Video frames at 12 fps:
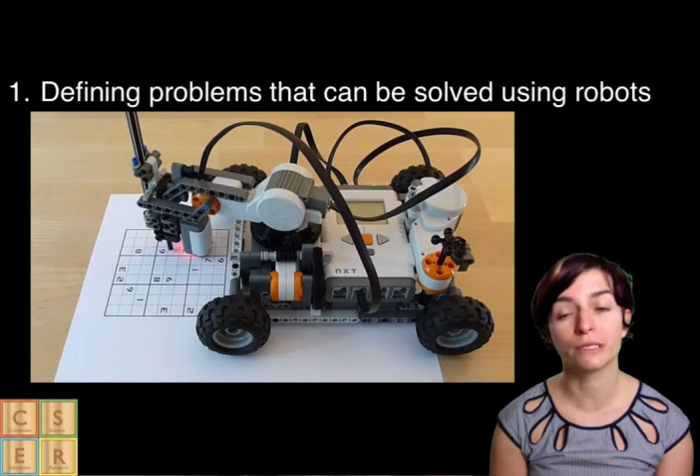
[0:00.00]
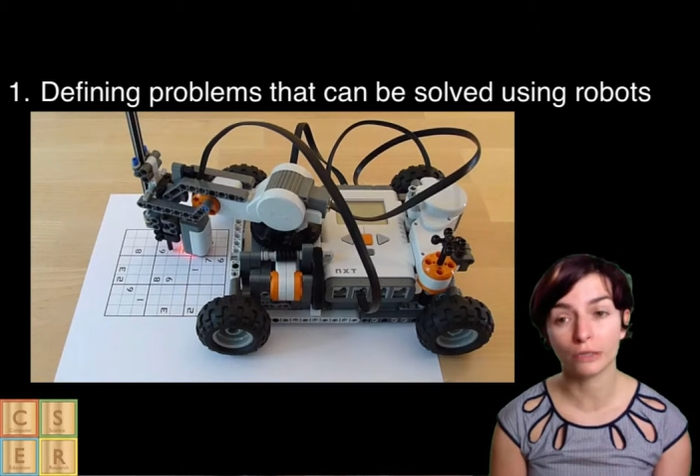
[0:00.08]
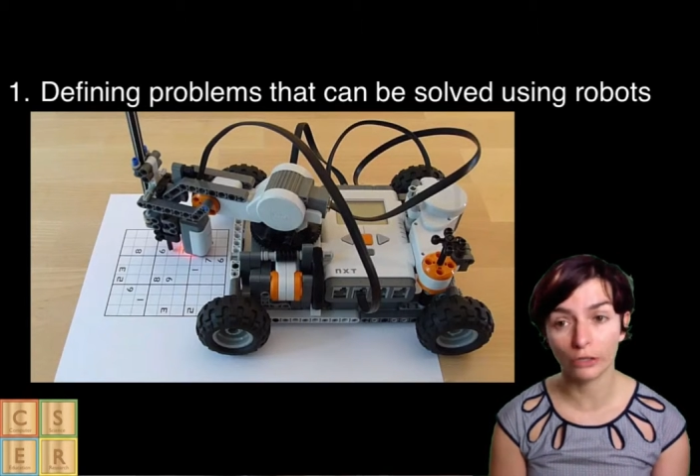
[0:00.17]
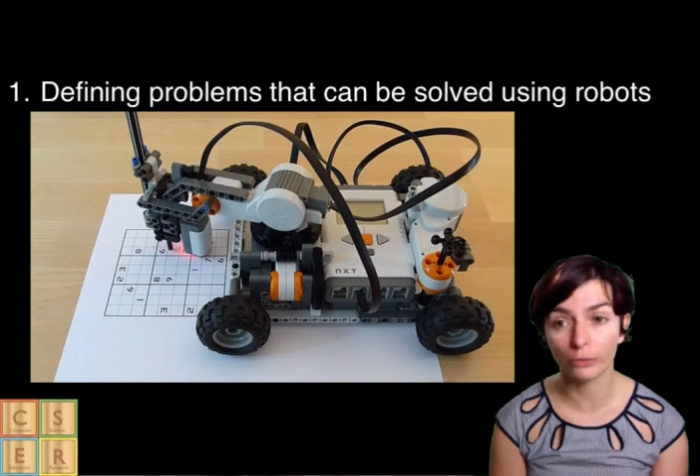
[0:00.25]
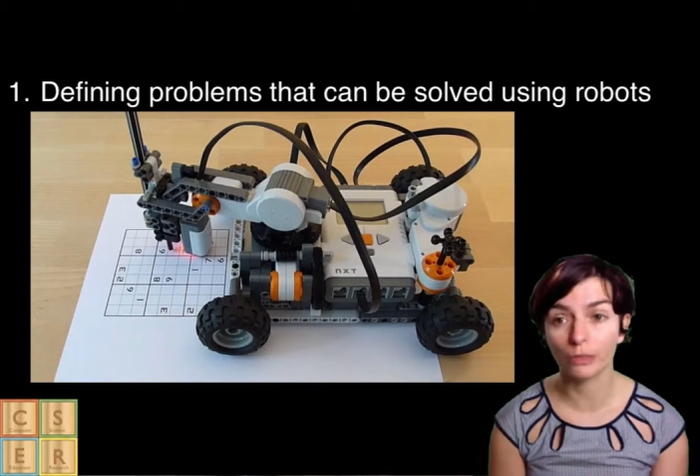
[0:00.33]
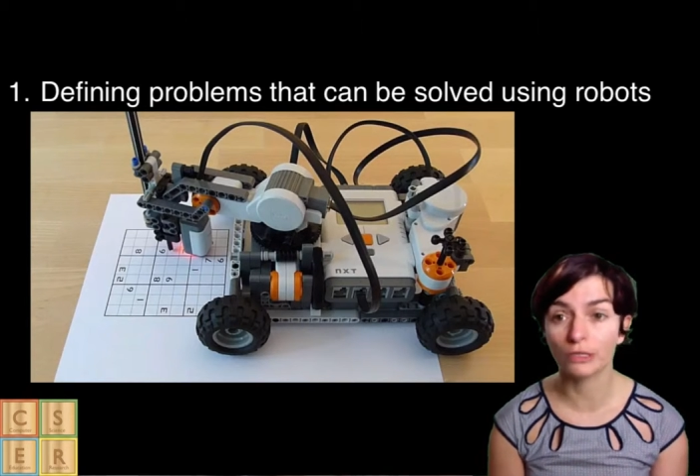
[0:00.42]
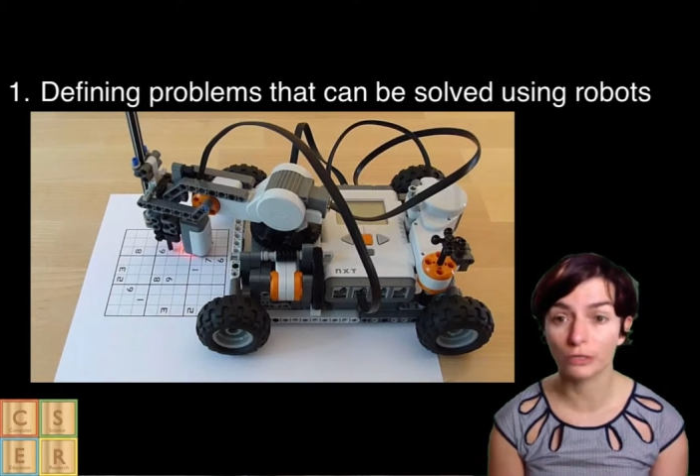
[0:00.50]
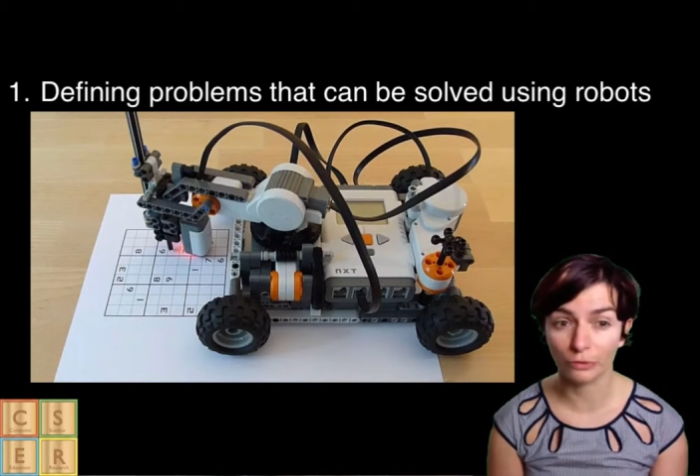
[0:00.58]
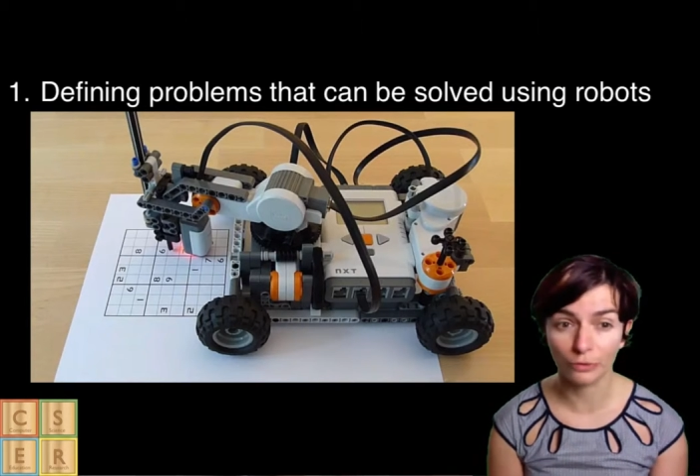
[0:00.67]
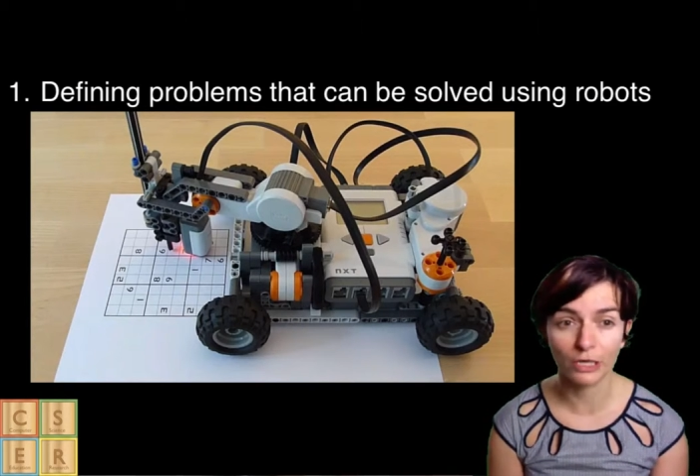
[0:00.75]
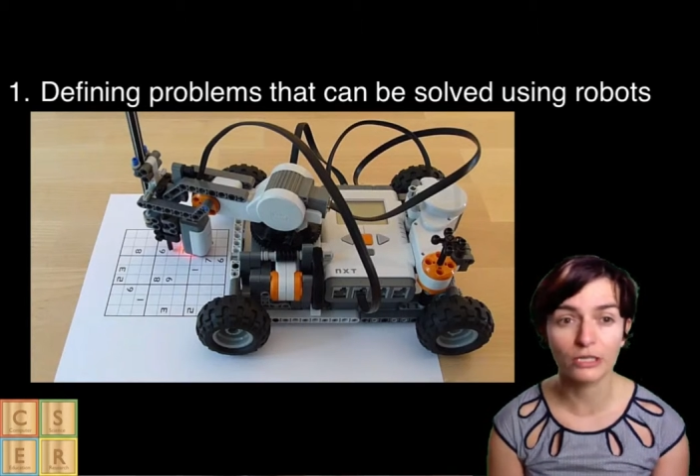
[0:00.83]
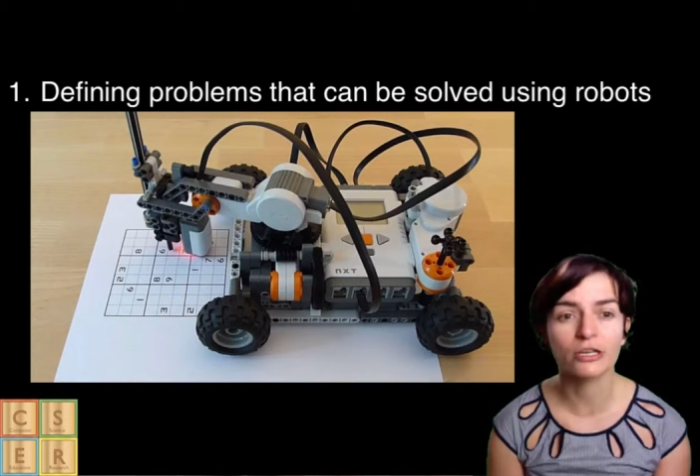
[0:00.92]
humans to
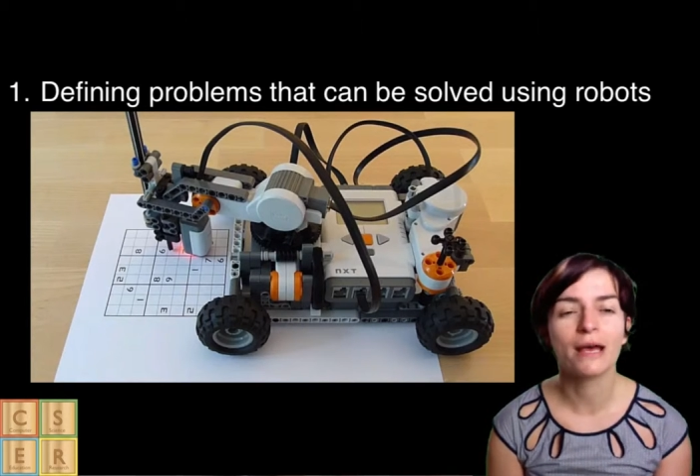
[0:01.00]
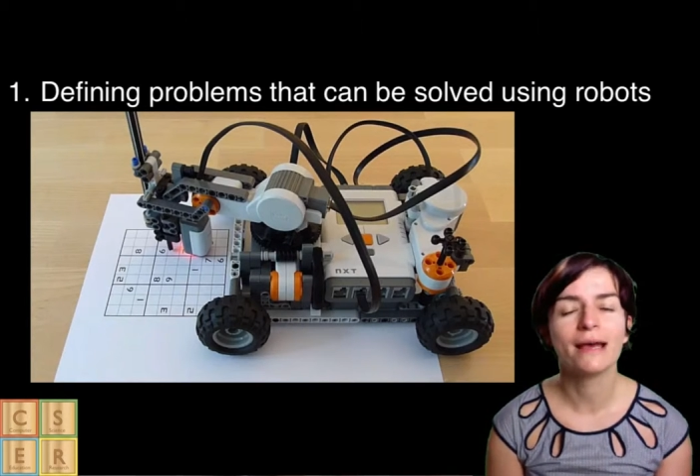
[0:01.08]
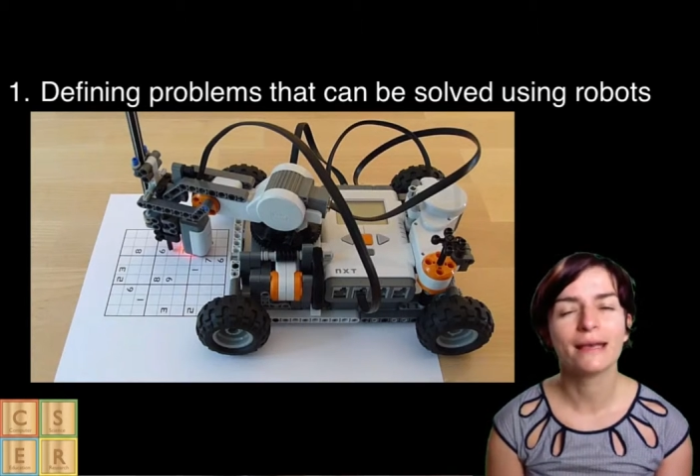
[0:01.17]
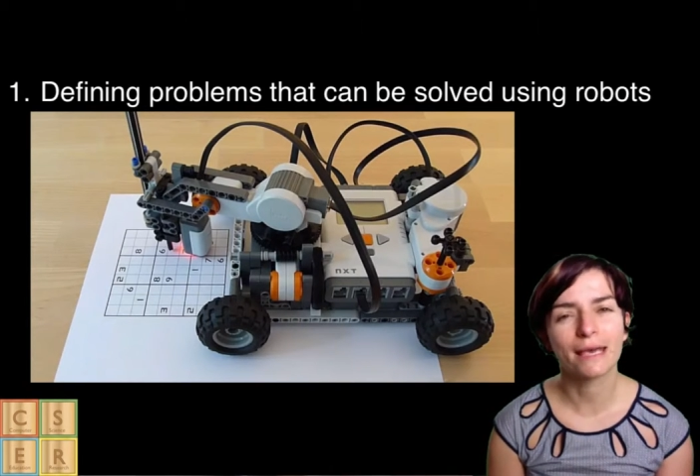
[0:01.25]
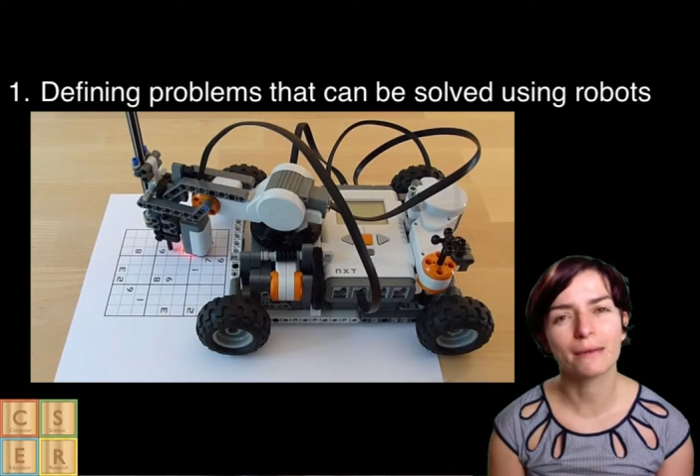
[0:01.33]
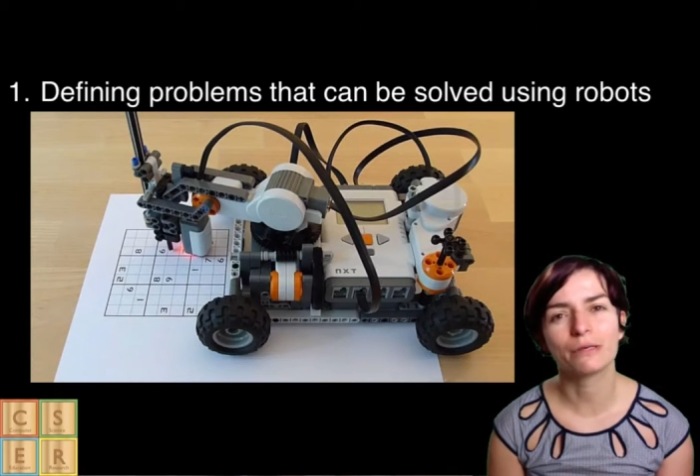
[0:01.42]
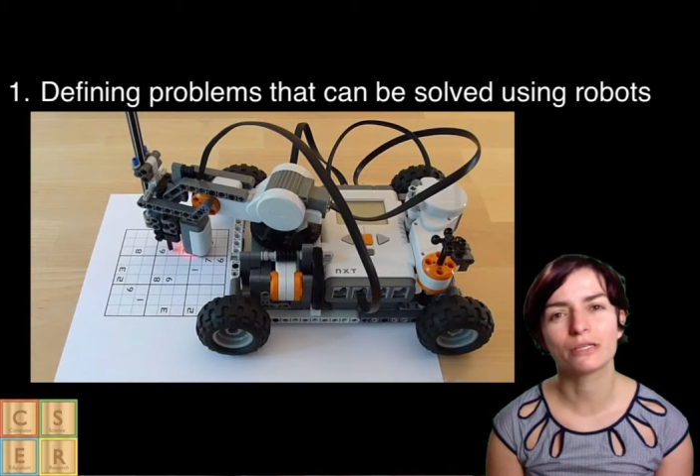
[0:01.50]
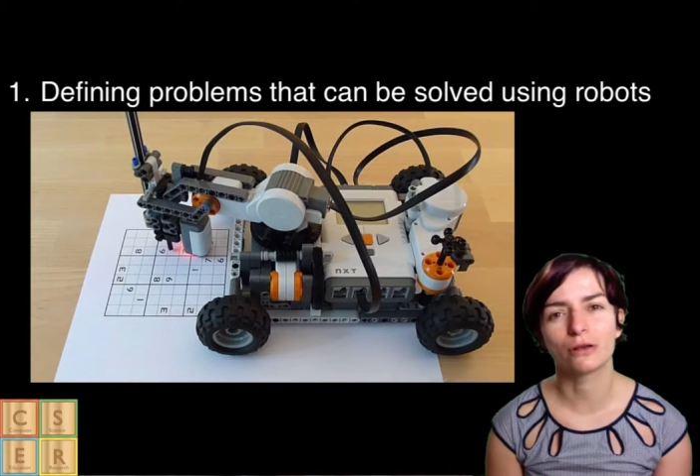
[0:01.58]
reach can be